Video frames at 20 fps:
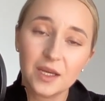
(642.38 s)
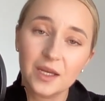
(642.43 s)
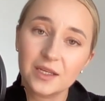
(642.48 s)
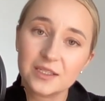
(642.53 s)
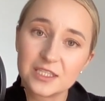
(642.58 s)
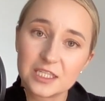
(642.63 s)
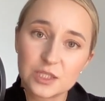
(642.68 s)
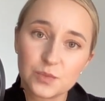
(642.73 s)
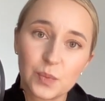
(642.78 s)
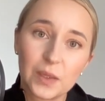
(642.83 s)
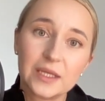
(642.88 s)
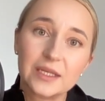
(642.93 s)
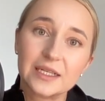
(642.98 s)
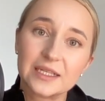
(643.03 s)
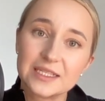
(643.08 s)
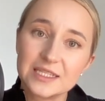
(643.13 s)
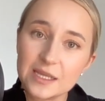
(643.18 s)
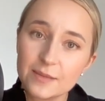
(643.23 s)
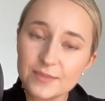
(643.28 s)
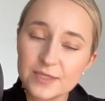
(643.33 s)
suspend
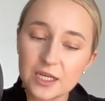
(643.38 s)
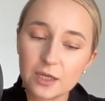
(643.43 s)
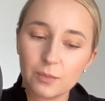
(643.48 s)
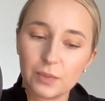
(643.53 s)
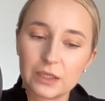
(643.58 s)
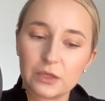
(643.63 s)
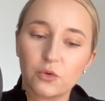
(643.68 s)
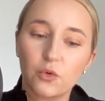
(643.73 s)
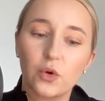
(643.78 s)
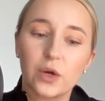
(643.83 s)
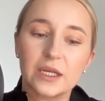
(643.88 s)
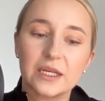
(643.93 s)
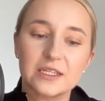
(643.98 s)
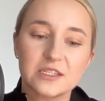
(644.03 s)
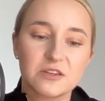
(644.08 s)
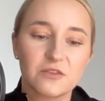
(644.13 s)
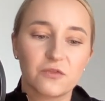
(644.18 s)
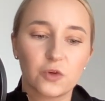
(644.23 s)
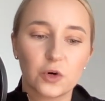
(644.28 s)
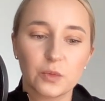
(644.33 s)
accepting Bitcoin
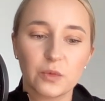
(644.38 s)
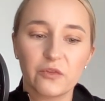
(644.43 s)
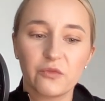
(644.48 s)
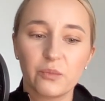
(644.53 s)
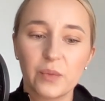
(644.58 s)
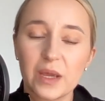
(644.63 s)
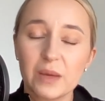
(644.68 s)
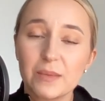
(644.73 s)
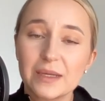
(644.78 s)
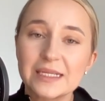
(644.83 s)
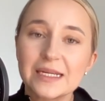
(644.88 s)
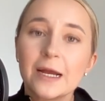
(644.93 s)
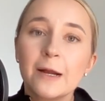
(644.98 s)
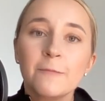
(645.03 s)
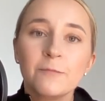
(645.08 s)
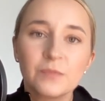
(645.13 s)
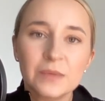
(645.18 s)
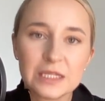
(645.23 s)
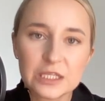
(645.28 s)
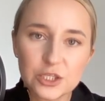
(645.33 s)
as a form of payment
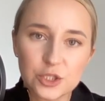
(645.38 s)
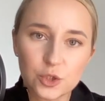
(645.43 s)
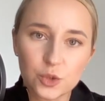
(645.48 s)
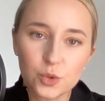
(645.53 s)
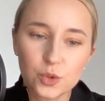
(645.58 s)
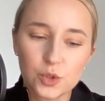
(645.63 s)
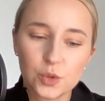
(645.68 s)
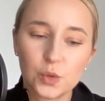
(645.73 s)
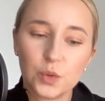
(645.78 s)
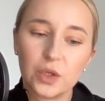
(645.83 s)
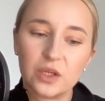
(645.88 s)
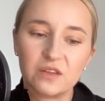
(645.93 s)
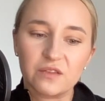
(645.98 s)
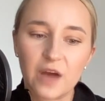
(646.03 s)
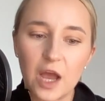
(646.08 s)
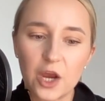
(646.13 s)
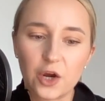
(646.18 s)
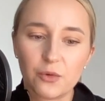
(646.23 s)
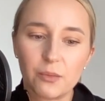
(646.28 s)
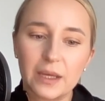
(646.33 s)
due to
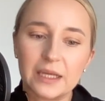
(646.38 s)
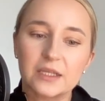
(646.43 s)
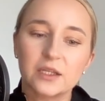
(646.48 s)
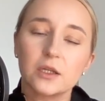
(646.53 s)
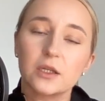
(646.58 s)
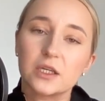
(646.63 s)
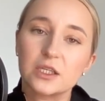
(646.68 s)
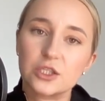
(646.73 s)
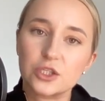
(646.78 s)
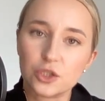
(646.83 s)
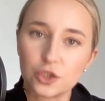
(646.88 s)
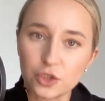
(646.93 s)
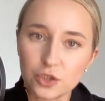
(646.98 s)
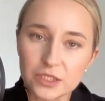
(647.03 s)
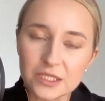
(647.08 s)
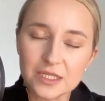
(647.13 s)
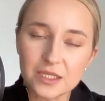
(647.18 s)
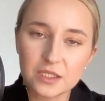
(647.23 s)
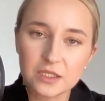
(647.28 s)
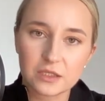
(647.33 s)
environmental
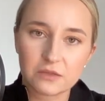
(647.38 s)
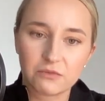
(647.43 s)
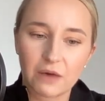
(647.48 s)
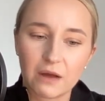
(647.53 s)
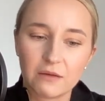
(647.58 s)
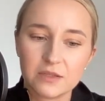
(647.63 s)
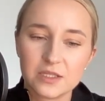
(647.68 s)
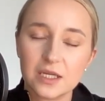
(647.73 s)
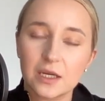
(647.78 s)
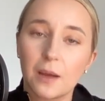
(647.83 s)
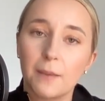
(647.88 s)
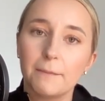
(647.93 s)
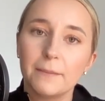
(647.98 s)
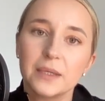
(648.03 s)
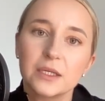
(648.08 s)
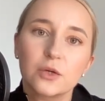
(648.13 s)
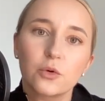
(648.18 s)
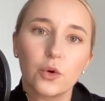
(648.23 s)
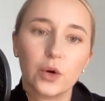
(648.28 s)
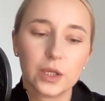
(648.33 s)
concerns surrounding
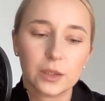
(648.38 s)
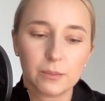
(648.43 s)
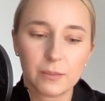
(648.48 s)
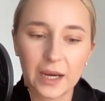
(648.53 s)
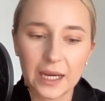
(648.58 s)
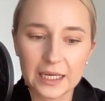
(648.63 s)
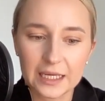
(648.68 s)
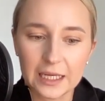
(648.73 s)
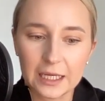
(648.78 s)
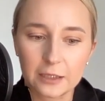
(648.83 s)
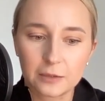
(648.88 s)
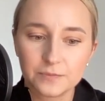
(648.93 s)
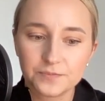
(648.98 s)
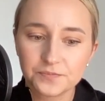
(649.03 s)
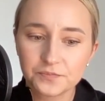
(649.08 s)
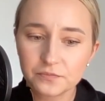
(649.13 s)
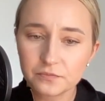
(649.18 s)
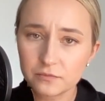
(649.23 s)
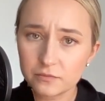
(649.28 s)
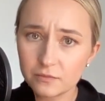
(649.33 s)
Bitcoin mining.
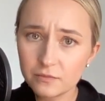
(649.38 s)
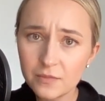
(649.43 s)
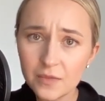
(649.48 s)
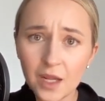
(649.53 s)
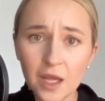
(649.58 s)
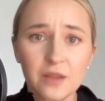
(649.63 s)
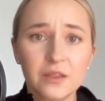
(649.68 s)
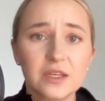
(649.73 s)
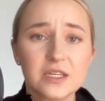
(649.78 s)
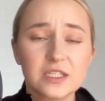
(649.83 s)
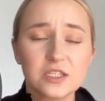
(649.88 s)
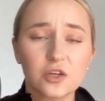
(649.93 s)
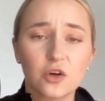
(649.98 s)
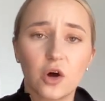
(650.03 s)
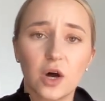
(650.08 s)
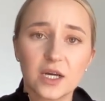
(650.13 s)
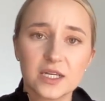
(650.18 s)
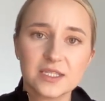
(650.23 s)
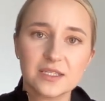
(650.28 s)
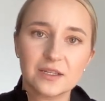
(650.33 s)
This
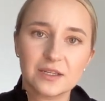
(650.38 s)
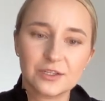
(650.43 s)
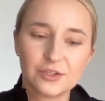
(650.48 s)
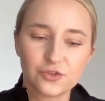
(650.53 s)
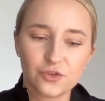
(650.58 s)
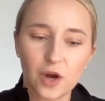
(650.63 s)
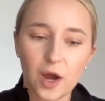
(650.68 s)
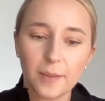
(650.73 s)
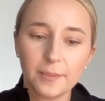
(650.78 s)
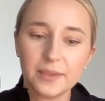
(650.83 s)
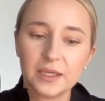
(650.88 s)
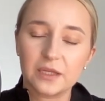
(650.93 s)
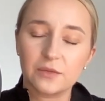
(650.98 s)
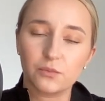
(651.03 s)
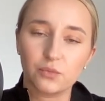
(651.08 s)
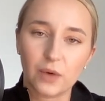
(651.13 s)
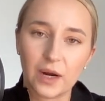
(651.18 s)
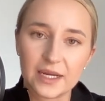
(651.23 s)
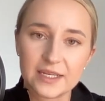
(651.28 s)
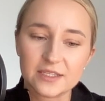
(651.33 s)
caused a drop in
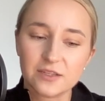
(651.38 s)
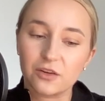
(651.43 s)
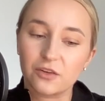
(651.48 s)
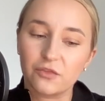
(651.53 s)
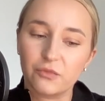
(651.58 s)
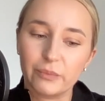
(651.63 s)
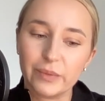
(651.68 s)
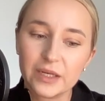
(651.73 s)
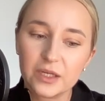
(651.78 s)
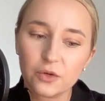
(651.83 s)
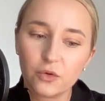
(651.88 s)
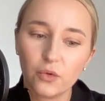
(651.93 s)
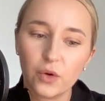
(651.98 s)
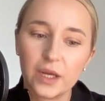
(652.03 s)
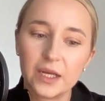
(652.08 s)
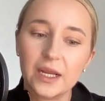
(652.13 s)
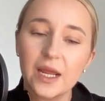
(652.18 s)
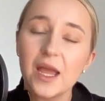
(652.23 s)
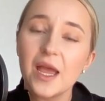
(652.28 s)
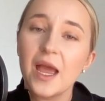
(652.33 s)
price of
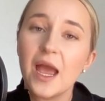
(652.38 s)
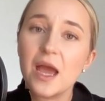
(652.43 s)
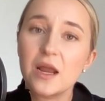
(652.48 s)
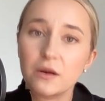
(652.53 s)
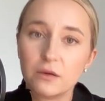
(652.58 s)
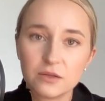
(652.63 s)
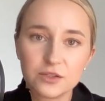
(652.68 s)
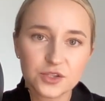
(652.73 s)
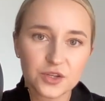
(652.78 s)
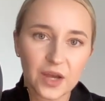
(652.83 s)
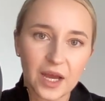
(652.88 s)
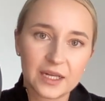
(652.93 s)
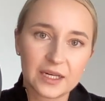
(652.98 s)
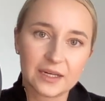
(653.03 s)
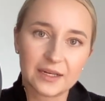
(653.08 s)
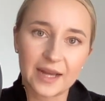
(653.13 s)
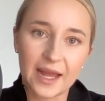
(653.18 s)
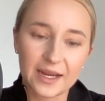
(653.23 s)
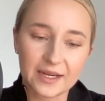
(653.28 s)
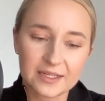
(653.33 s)
Bitcoin and also had a
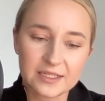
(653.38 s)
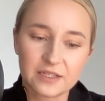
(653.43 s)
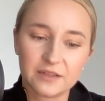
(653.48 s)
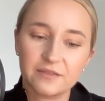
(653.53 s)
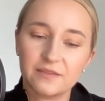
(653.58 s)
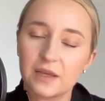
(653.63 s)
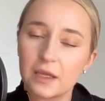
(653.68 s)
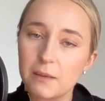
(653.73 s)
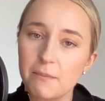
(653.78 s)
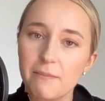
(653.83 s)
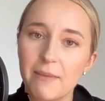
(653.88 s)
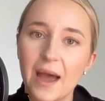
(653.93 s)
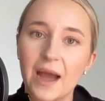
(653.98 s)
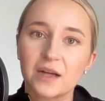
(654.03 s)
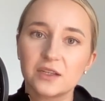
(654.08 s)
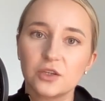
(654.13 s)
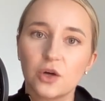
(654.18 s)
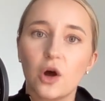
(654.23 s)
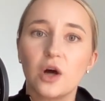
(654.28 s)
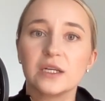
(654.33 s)
negative
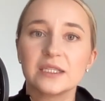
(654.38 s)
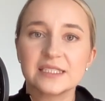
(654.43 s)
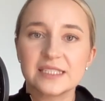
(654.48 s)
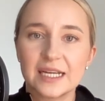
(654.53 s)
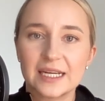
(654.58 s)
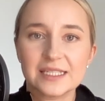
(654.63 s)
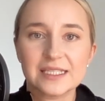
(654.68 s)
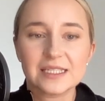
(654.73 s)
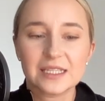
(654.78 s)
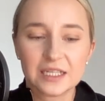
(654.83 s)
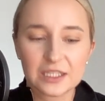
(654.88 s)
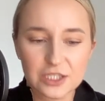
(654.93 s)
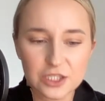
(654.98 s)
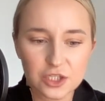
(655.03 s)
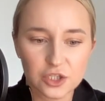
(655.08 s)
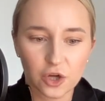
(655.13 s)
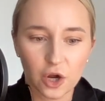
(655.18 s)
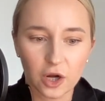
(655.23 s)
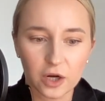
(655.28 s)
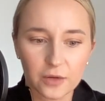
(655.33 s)
impact on Tesla
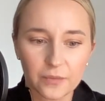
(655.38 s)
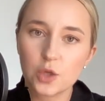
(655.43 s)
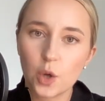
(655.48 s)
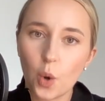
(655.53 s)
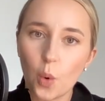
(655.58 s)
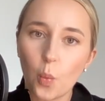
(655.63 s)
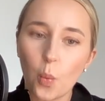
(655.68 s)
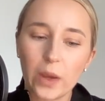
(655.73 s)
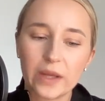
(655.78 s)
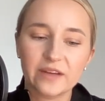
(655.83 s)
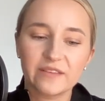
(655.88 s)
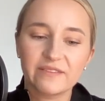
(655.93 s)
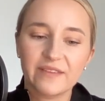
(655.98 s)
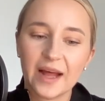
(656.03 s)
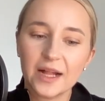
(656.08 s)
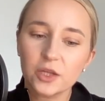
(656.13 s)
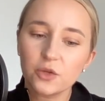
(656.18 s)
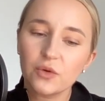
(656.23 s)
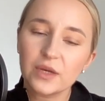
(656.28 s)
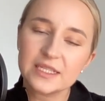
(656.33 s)
stock. So when
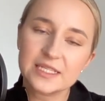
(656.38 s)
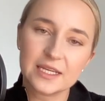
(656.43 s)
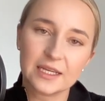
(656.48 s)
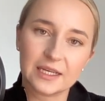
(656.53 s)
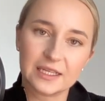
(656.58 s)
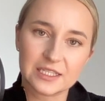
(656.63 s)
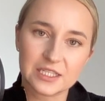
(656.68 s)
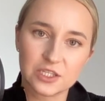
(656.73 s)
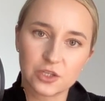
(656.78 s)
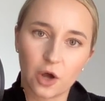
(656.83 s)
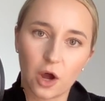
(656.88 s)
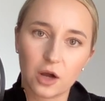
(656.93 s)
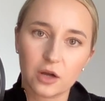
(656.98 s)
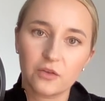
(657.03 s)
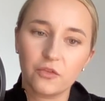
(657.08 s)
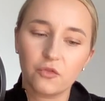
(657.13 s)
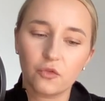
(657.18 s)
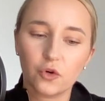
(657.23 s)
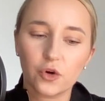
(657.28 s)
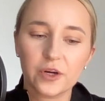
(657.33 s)
evaluating a stock
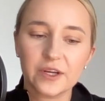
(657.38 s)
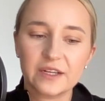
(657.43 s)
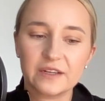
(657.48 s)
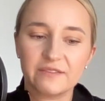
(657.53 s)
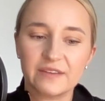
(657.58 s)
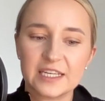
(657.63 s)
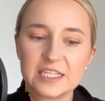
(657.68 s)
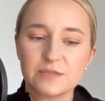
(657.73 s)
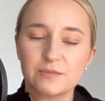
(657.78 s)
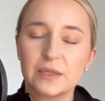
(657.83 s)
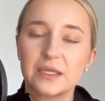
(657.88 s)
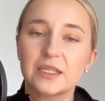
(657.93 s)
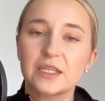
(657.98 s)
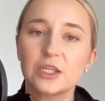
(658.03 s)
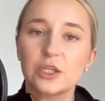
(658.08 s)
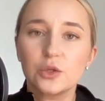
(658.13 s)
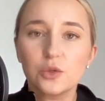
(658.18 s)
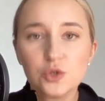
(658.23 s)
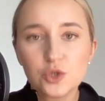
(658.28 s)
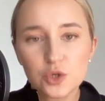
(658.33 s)
for investment,
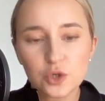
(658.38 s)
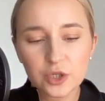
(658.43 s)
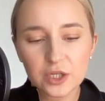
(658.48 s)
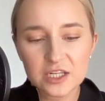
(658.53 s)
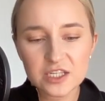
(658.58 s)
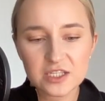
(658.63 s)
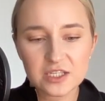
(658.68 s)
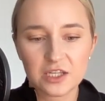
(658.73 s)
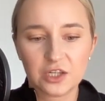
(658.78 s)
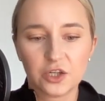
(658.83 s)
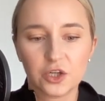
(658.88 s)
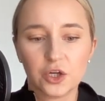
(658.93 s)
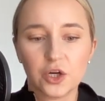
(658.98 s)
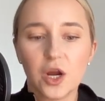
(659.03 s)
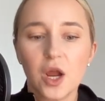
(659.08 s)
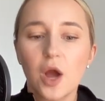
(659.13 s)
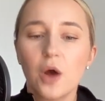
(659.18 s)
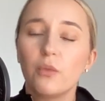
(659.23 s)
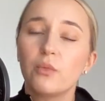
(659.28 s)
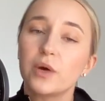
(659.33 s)
you should consider
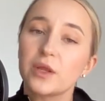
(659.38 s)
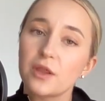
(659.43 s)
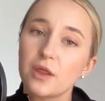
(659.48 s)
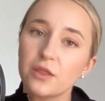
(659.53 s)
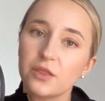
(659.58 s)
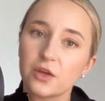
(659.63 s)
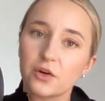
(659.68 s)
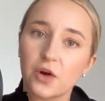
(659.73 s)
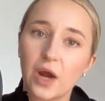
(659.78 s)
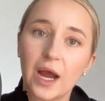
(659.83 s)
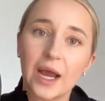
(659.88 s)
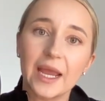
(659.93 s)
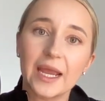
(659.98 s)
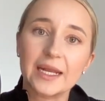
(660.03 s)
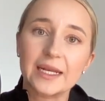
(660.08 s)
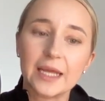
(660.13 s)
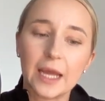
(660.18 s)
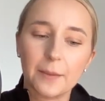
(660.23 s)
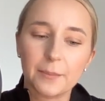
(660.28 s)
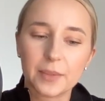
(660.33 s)
whether there are
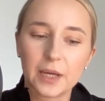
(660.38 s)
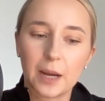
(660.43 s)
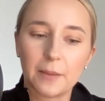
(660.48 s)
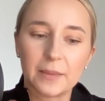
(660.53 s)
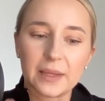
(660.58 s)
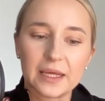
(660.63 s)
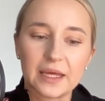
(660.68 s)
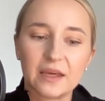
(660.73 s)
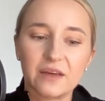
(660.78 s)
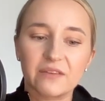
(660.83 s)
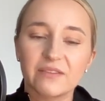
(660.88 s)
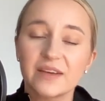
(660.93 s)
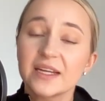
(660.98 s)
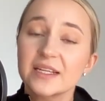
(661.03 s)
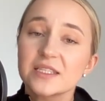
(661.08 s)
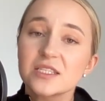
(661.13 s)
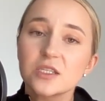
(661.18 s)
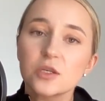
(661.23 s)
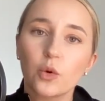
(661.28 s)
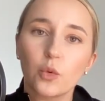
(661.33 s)
any upcoming
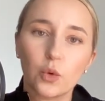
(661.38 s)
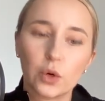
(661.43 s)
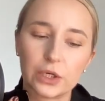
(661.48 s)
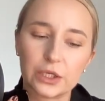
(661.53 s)
events or